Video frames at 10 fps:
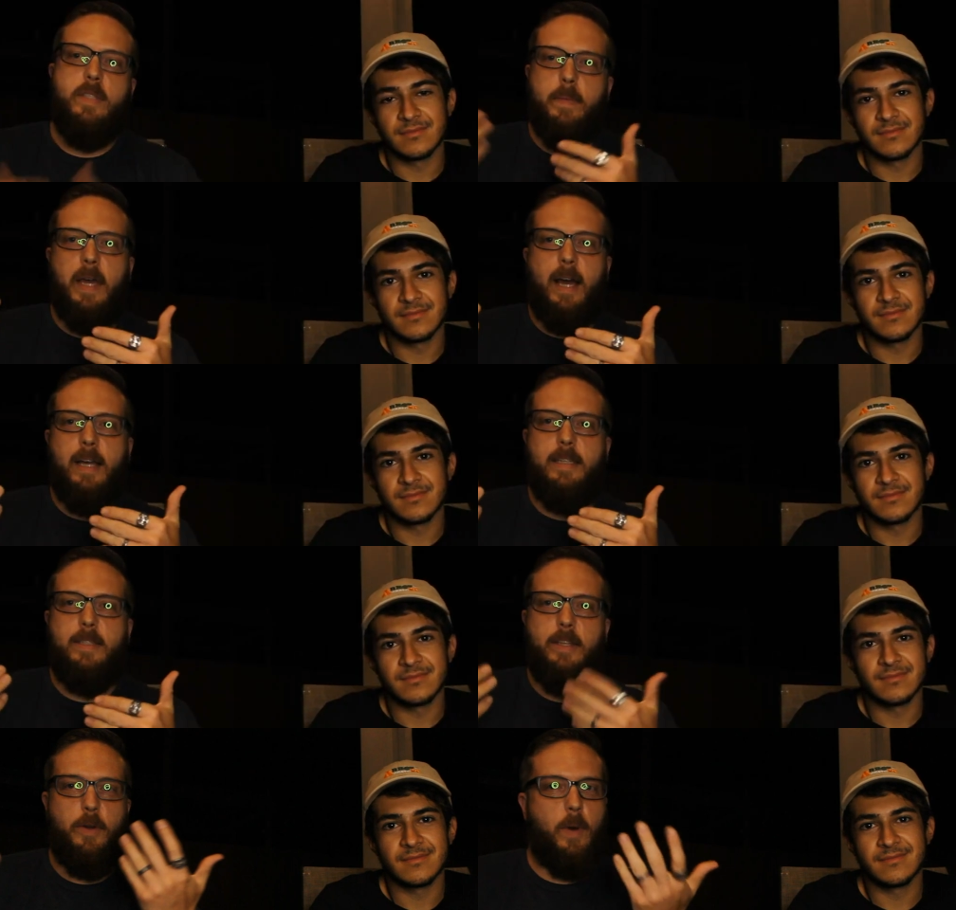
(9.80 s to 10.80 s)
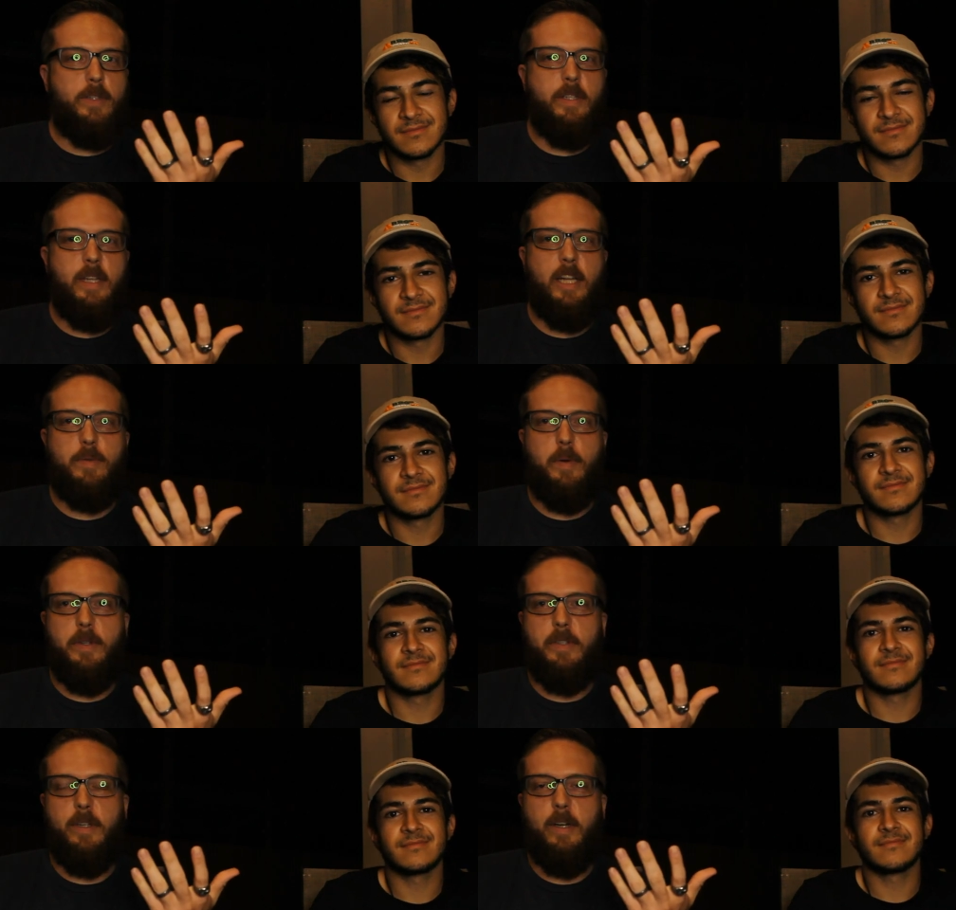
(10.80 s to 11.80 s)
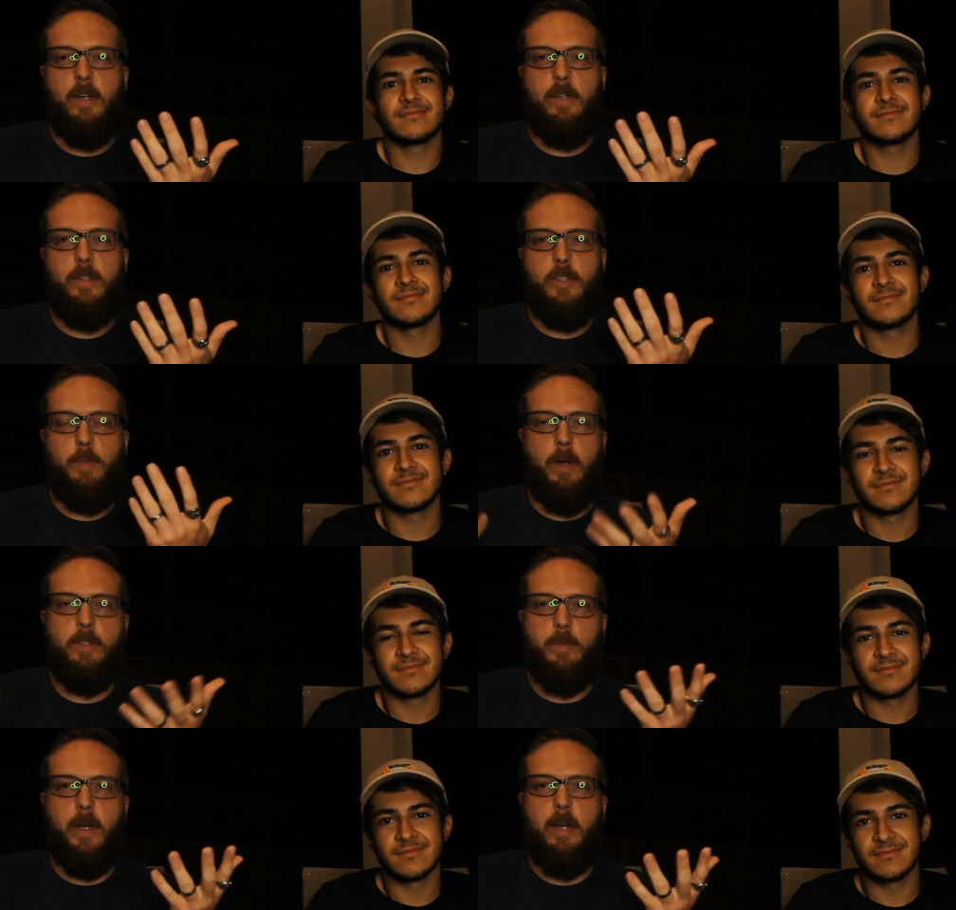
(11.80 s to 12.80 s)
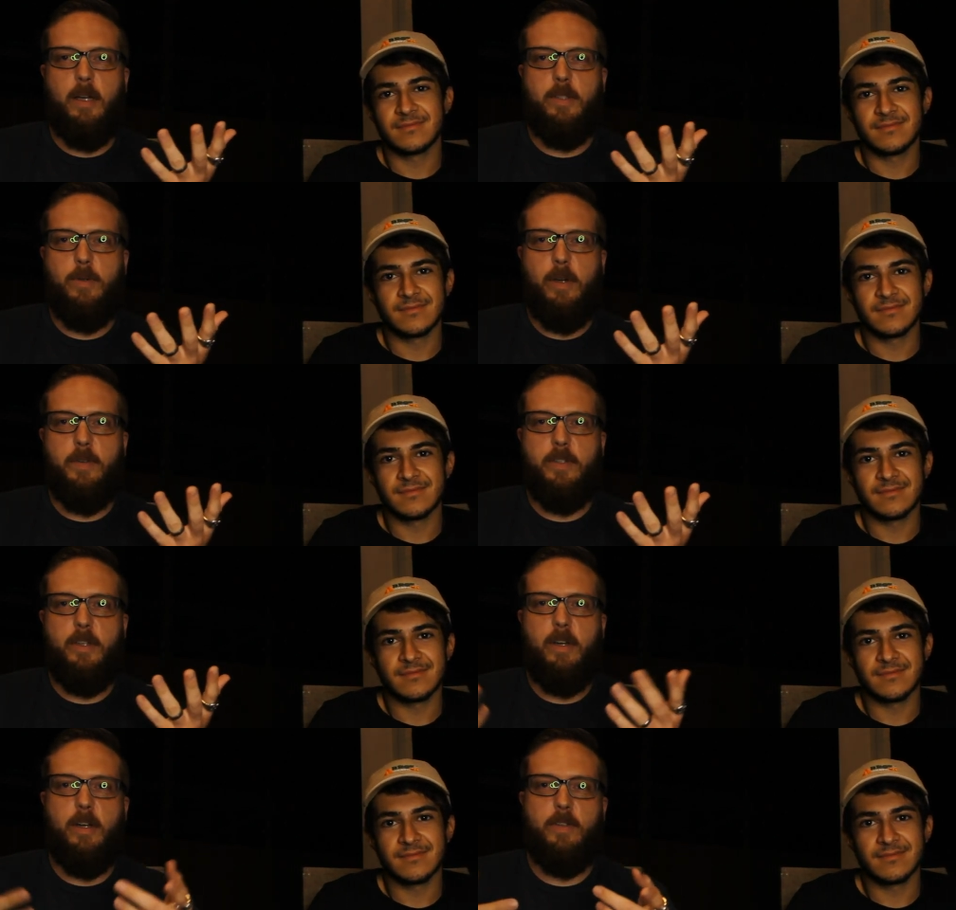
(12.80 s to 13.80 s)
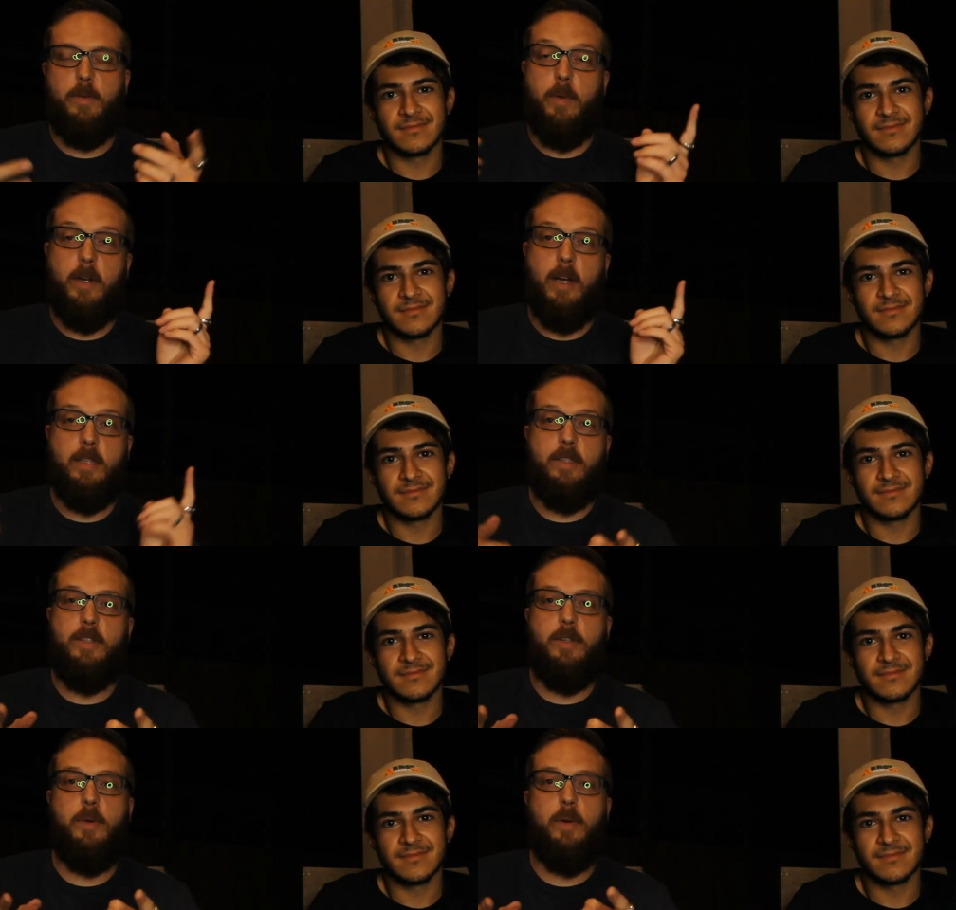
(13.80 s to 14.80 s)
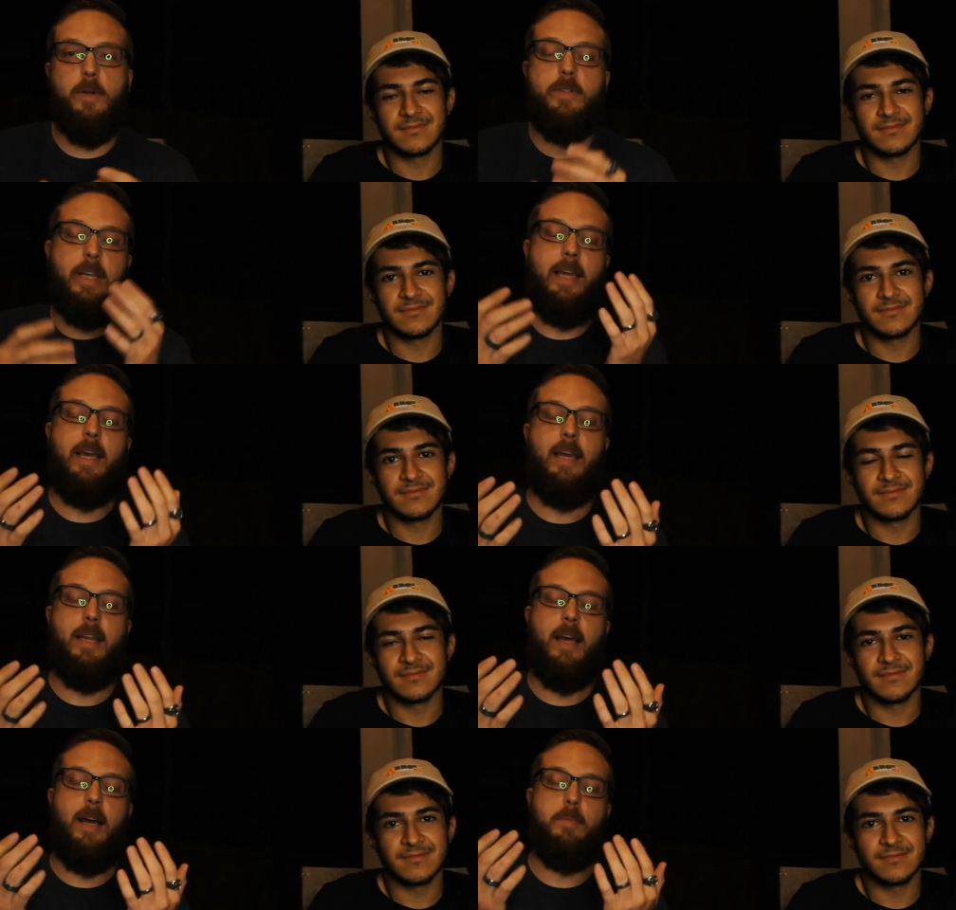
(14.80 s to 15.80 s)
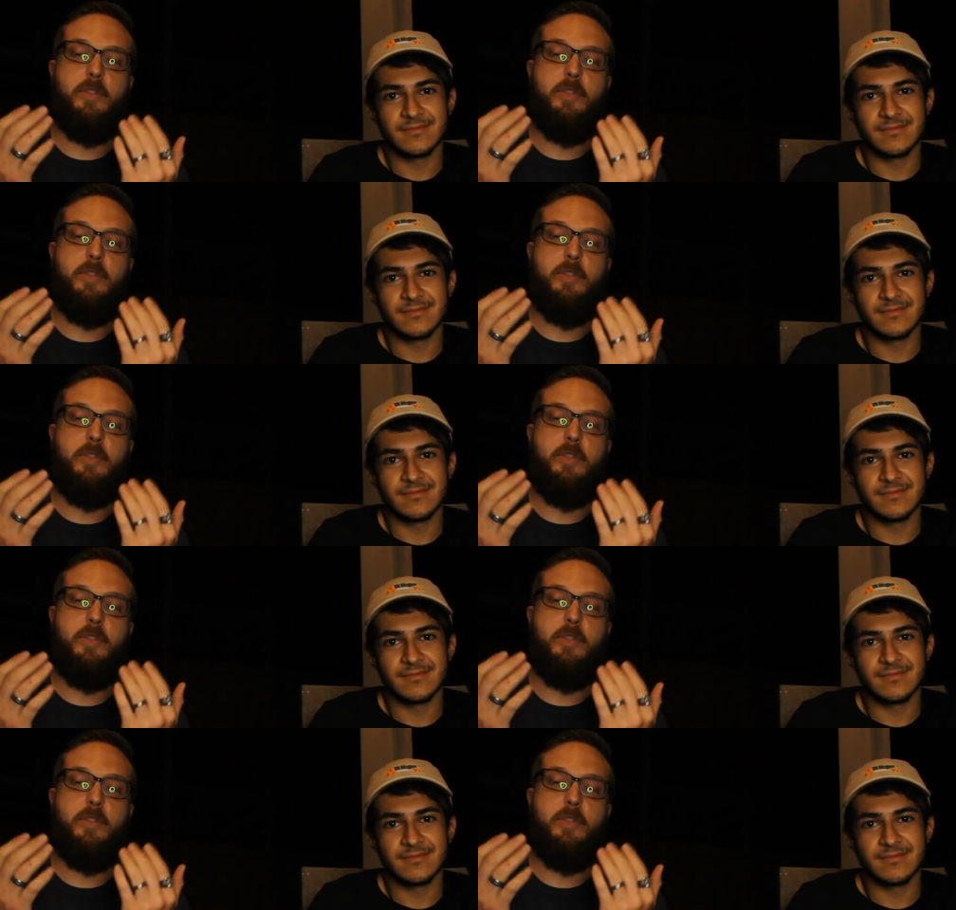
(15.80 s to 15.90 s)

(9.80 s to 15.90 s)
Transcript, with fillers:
Speaker 1: What's up, guys? You're watching Dads Smoking Cigars, sponsored by Casa Cuevas Cigars from our Casa to Yours, and